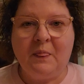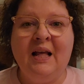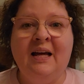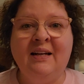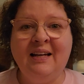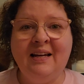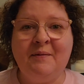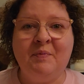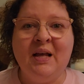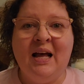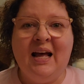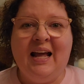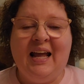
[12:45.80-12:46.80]
And again,
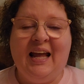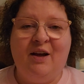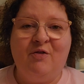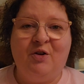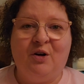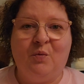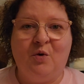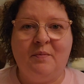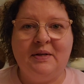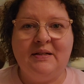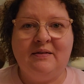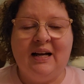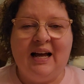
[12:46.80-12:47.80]
if you're a
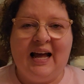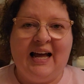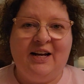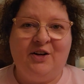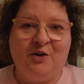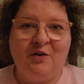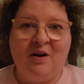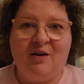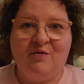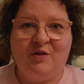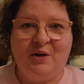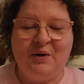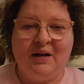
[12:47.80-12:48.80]
woman and you're not
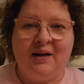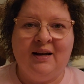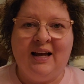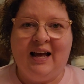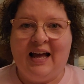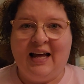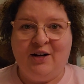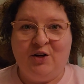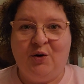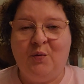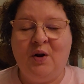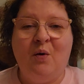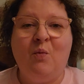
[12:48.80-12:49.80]
voting, and
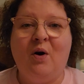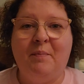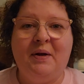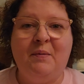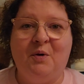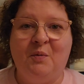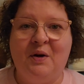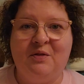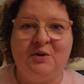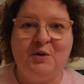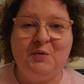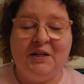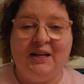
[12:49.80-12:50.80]
you know what people went
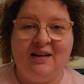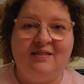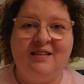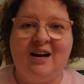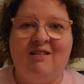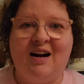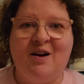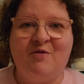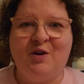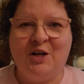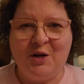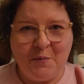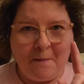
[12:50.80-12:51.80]
through to get that right for
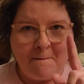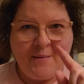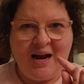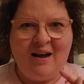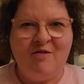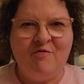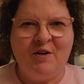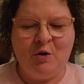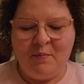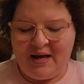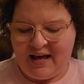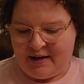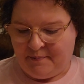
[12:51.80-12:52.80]
you, feel
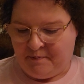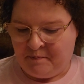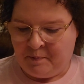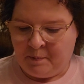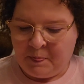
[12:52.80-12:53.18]
bad.